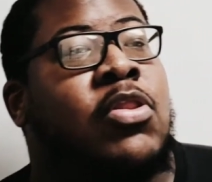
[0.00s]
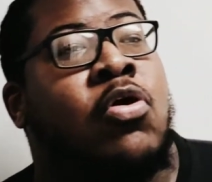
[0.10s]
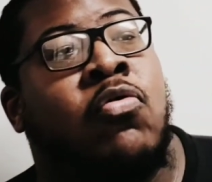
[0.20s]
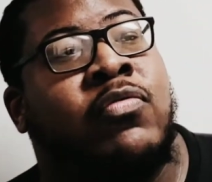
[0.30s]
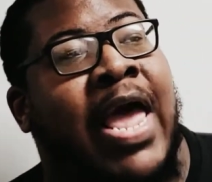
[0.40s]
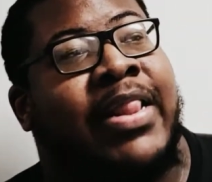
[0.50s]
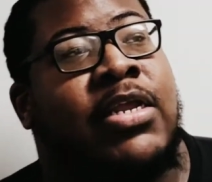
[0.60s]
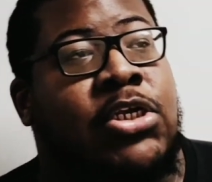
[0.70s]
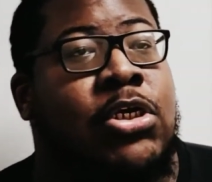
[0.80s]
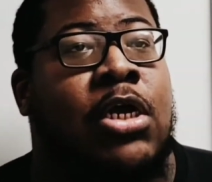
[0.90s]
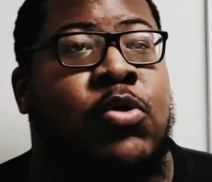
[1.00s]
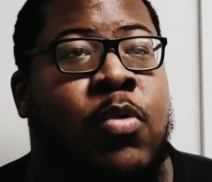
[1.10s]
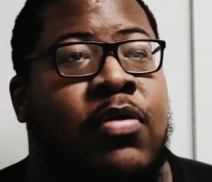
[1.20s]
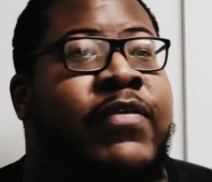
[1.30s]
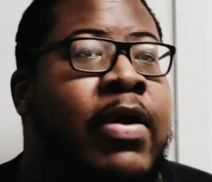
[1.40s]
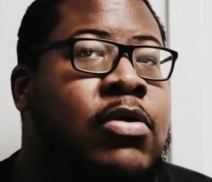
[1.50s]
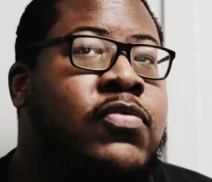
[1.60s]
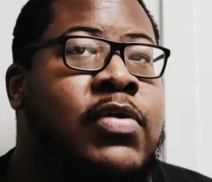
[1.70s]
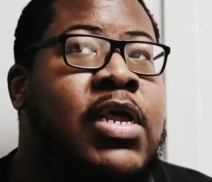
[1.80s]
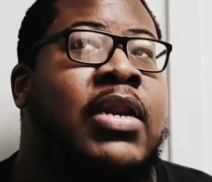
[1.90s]
don't like to judge
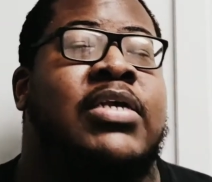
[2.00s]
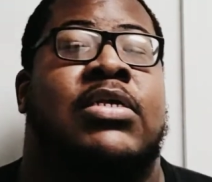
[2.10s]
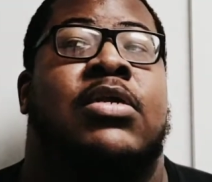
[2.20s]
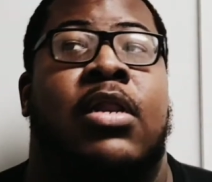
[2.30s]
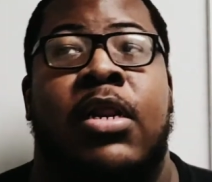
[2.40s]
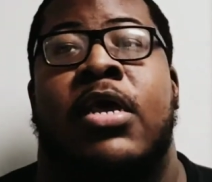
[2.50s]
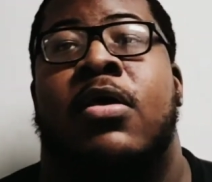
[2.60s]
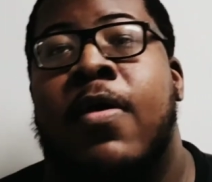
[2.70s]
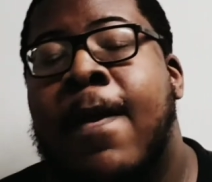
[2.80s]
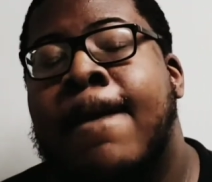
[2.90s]
one-rounders really unless it's clear.